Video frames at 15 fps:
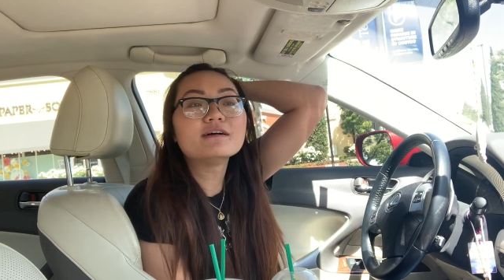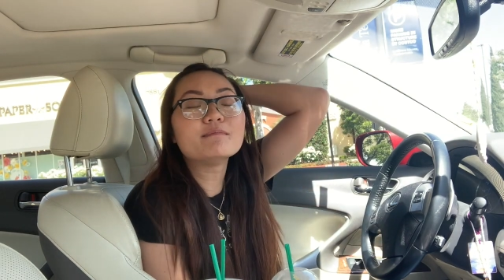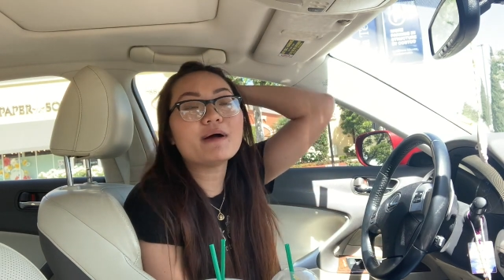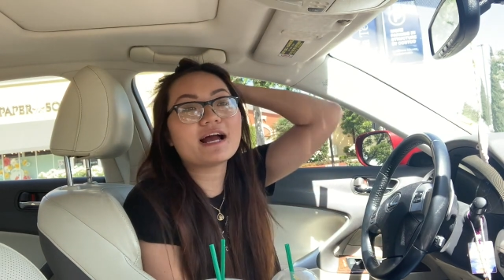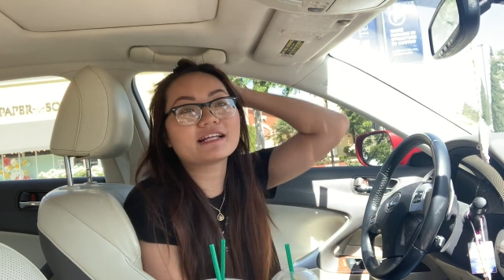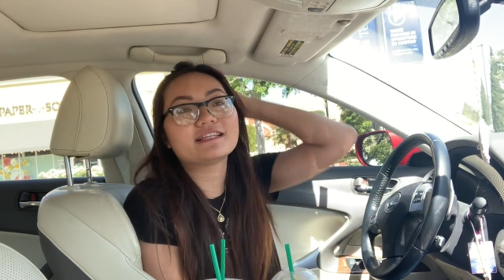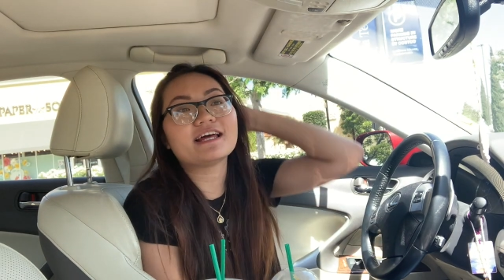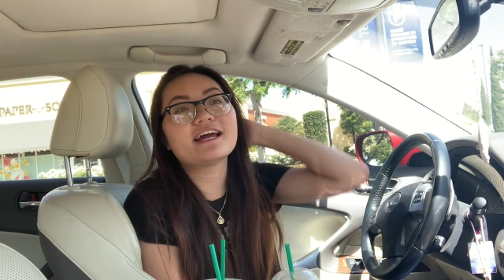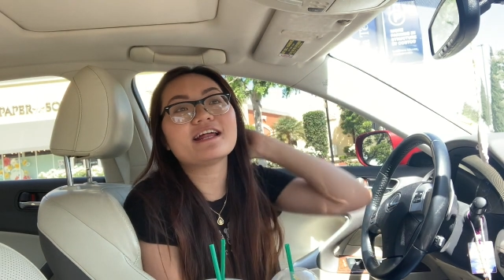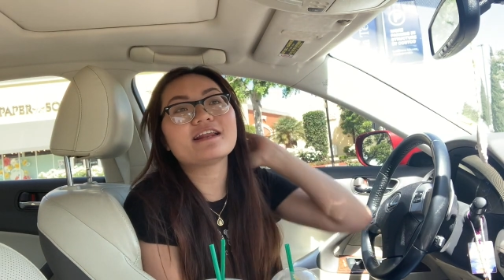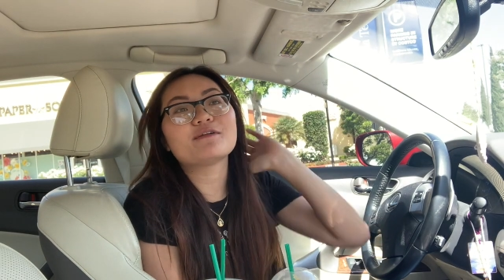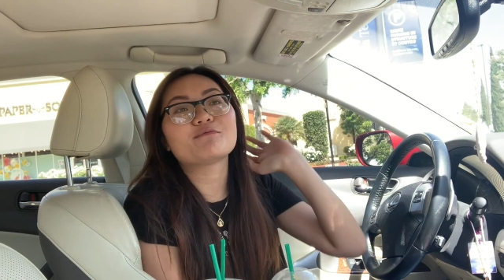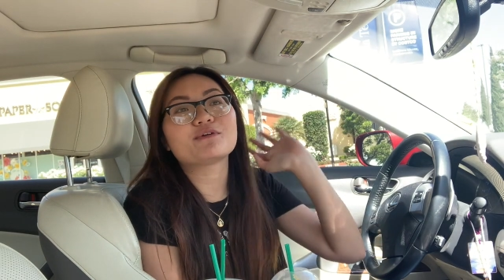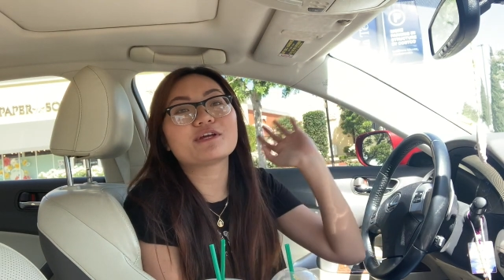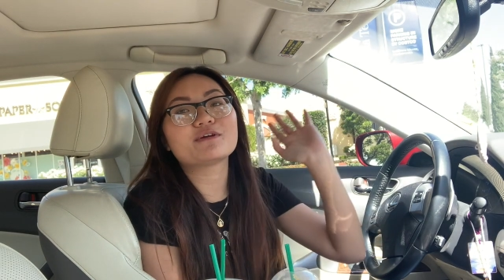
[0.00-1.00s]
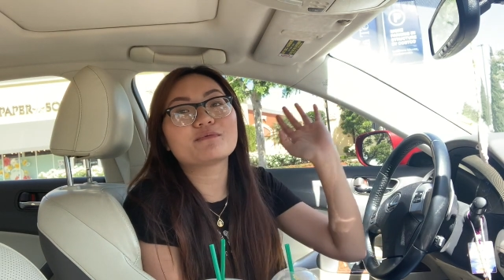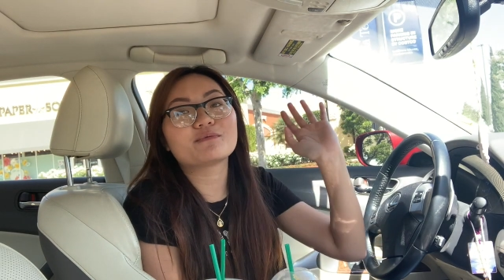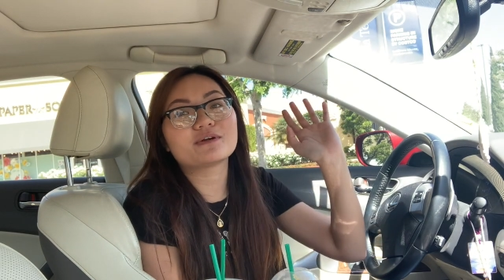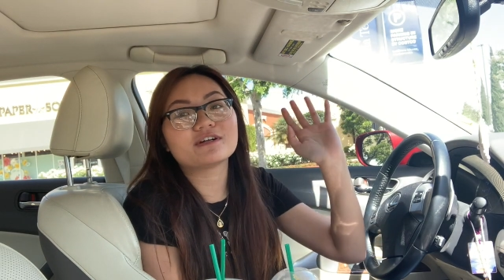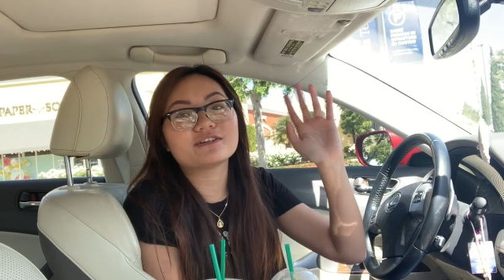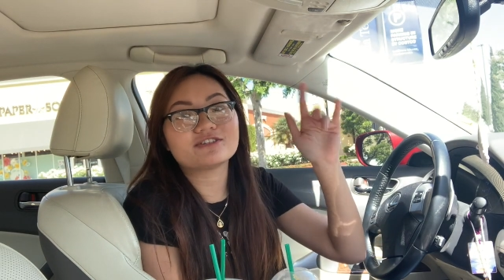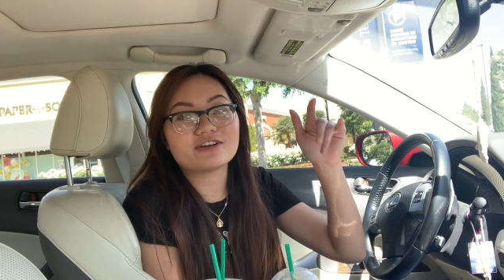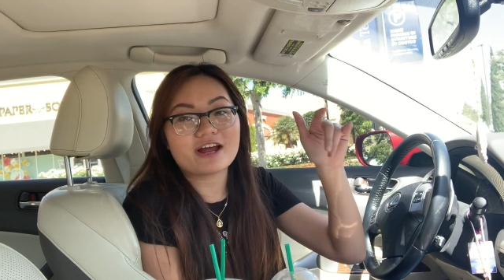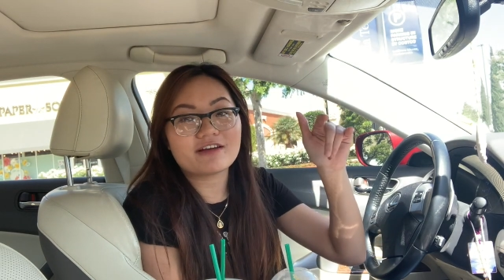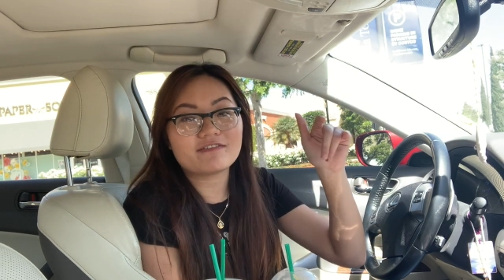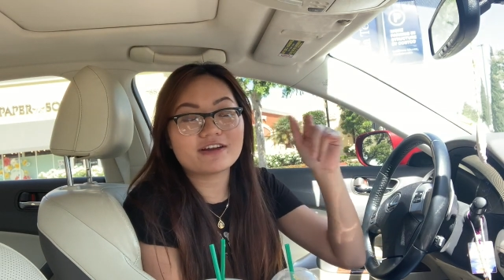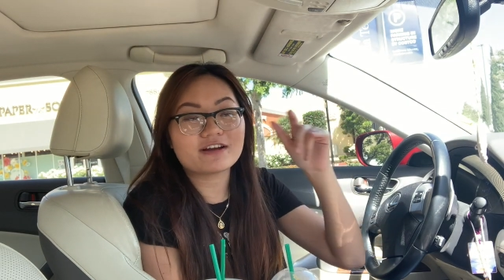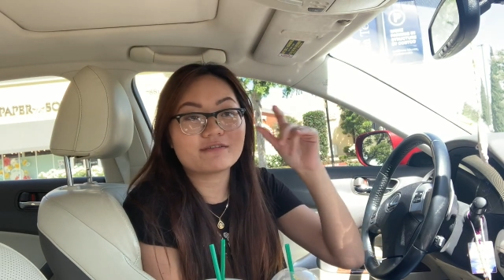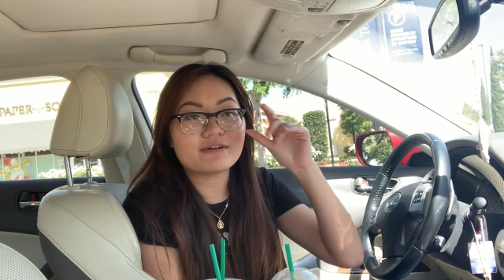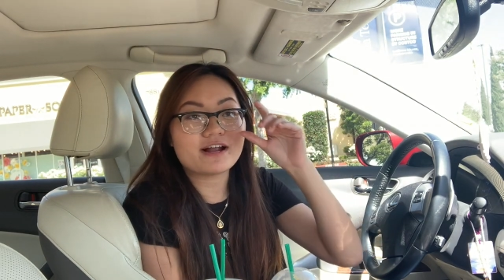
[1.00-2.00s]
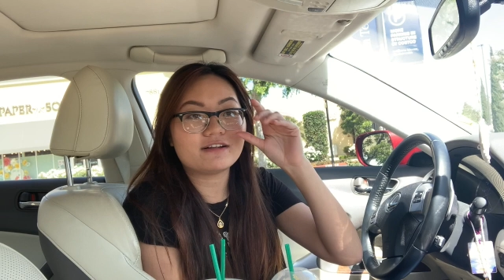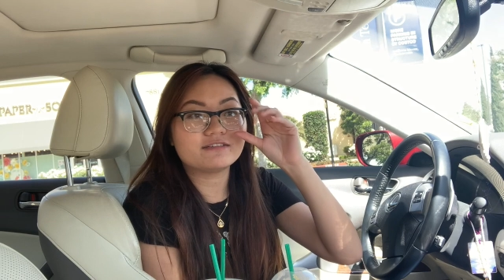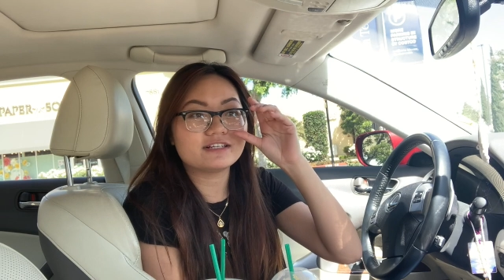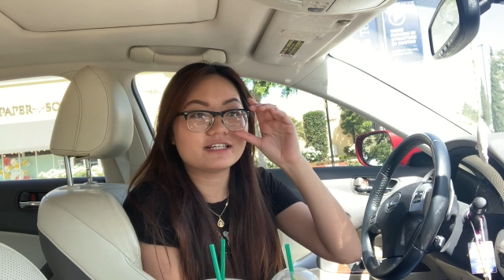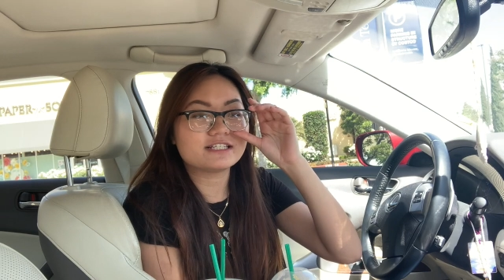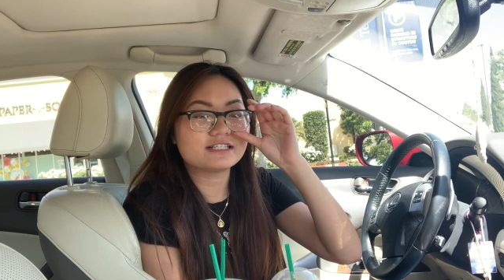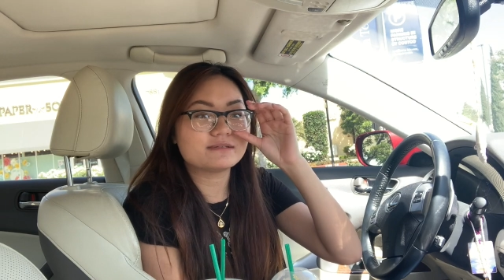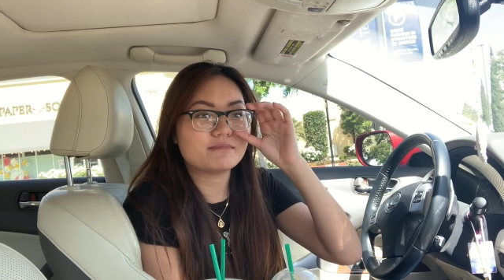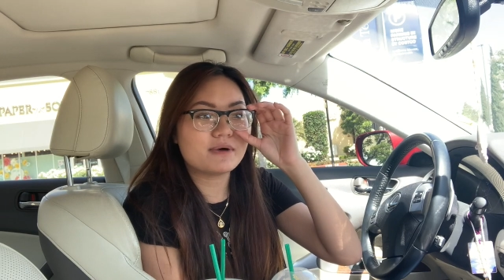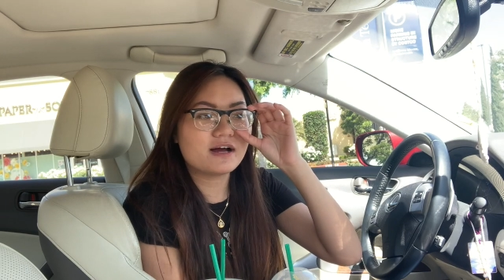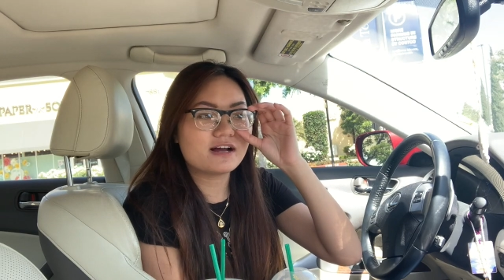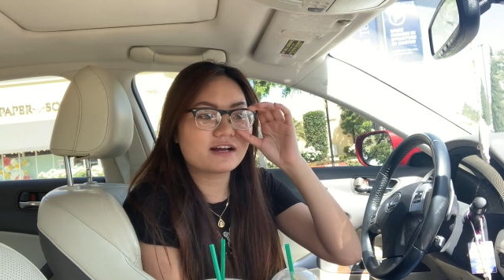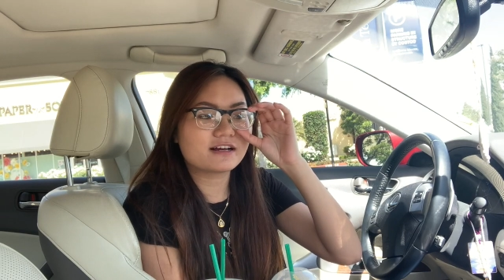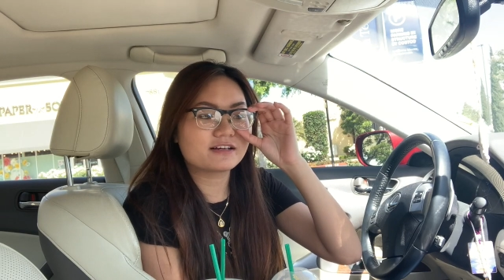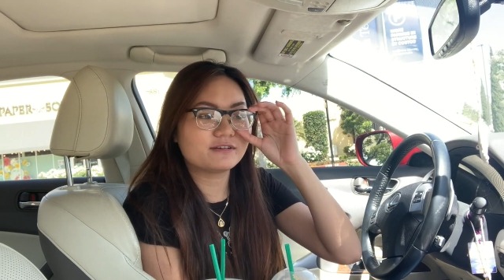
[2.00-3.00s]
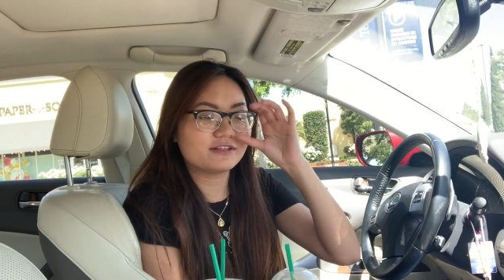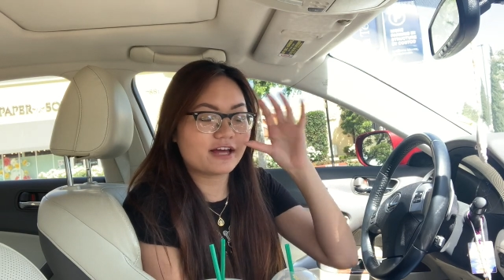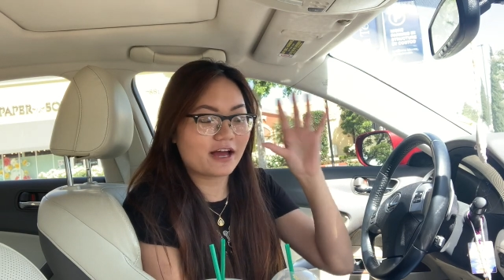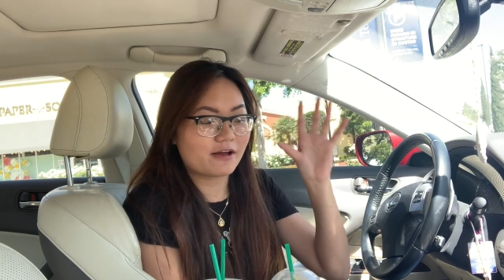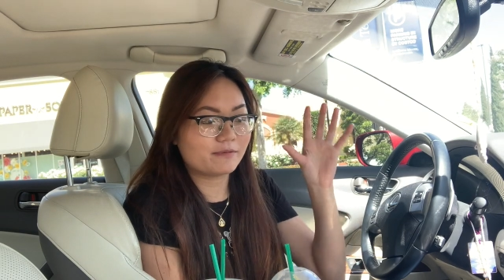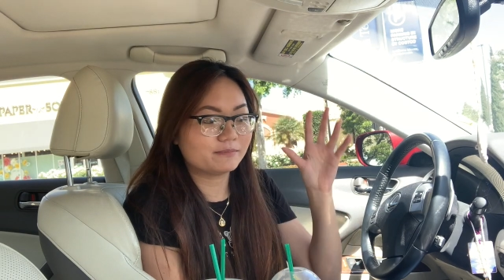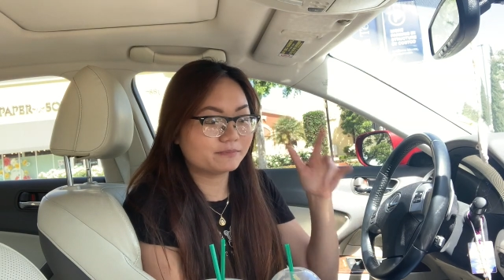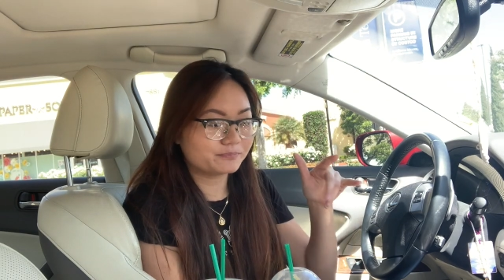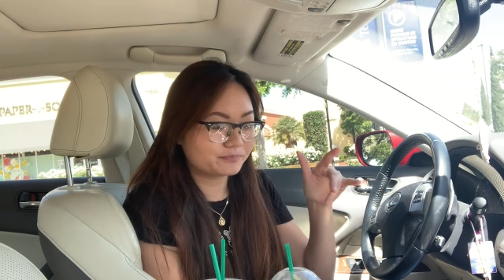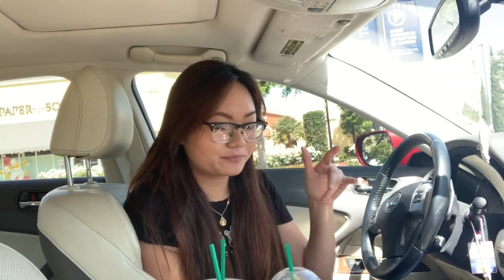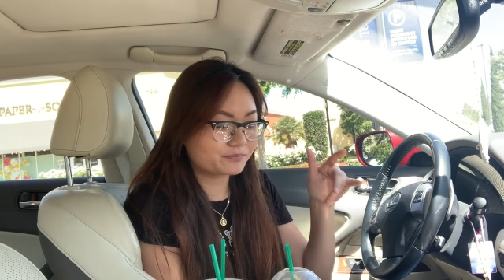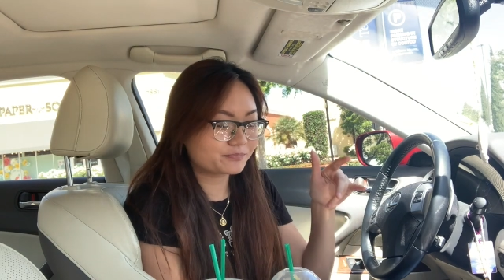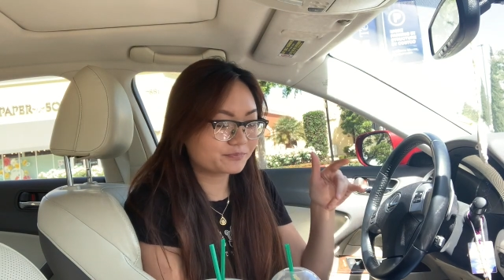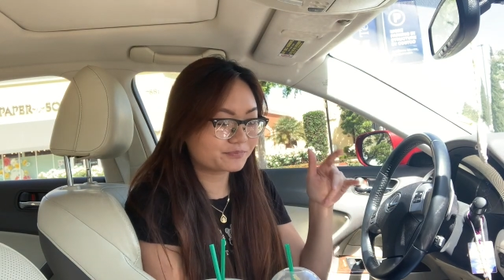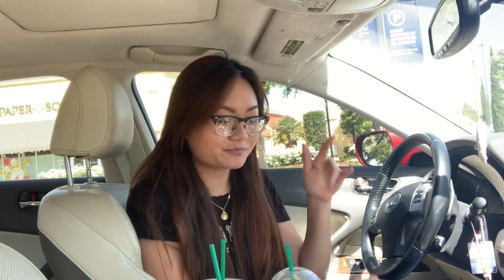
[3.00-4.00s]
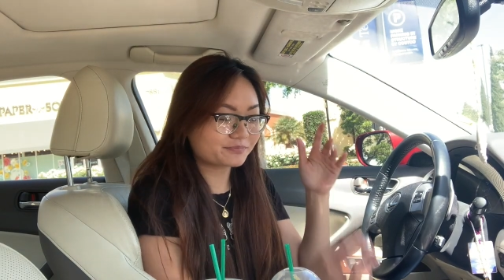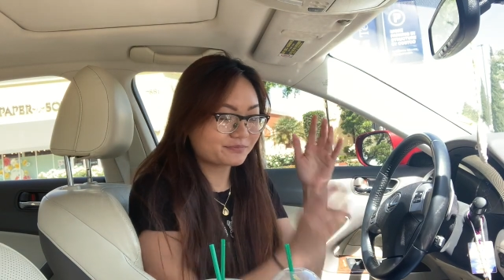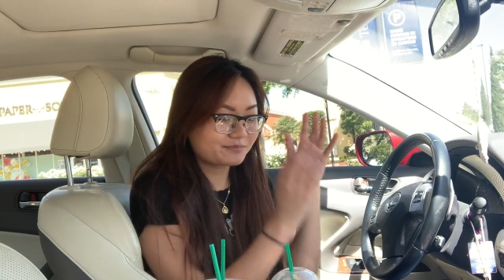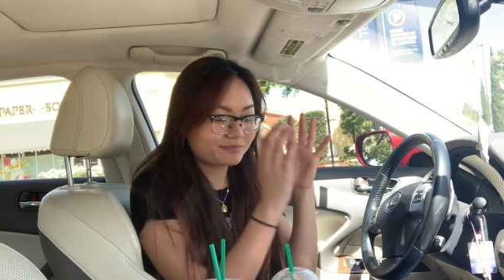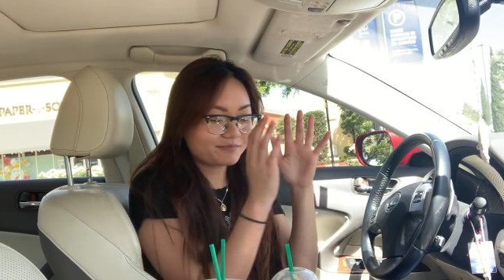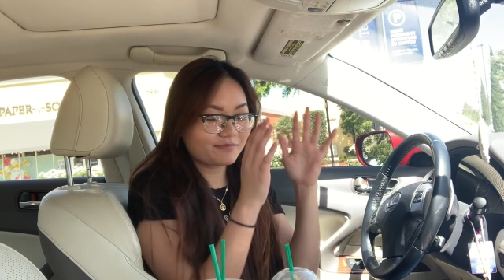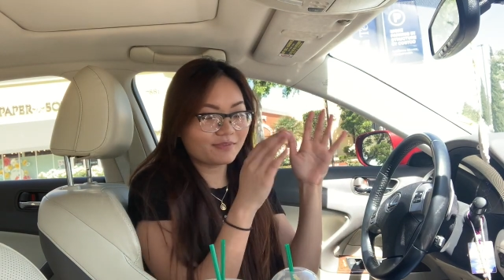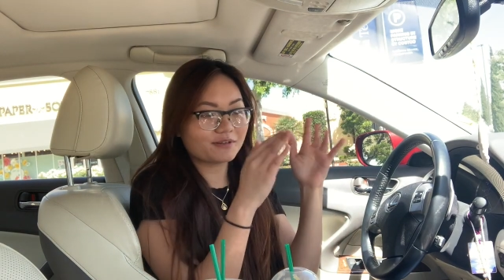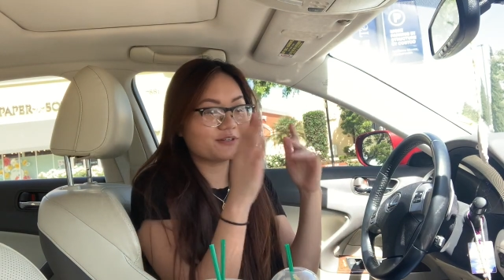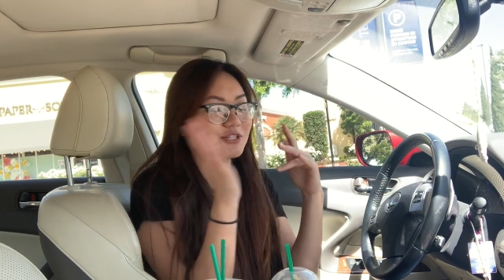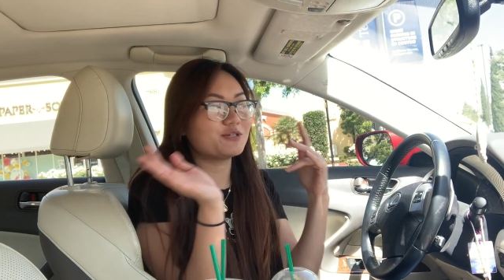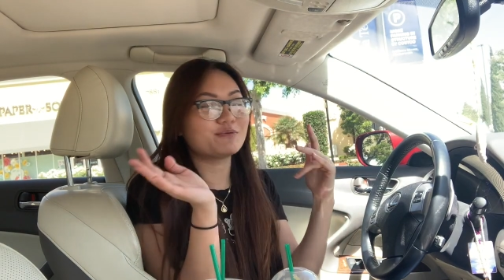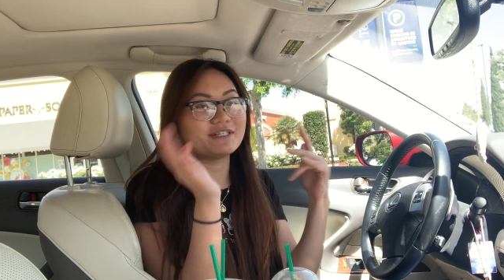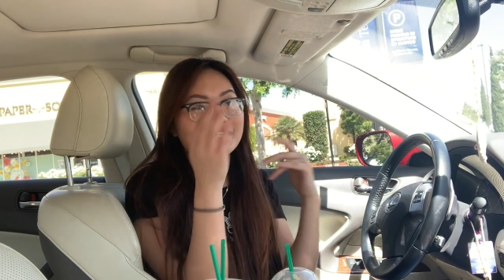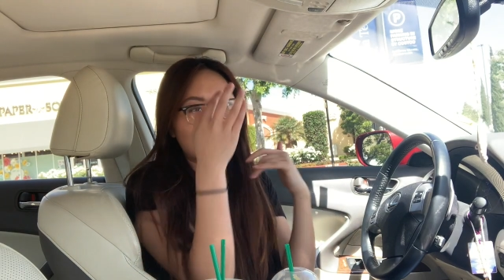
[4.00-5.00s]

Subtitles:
back then we were driving around this monk that to a